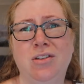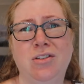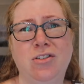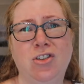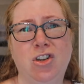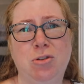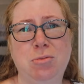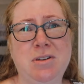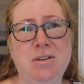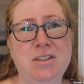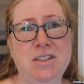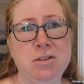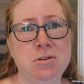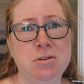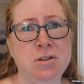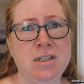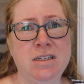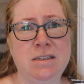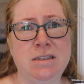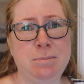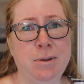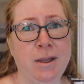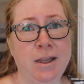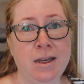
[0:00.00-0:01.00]
Stupid
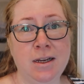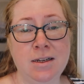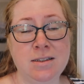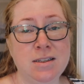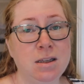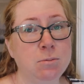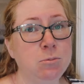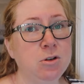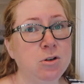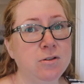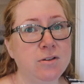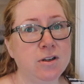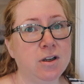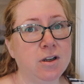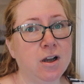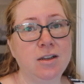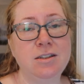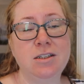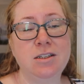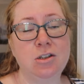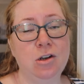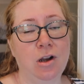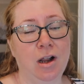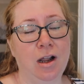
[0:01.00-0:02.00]
Siri is playing some music I
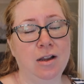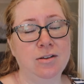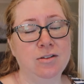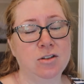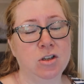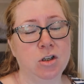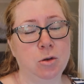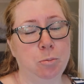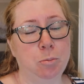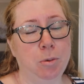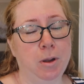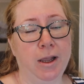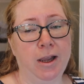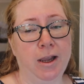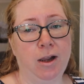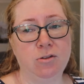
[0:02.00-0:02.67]
did not ask her to play.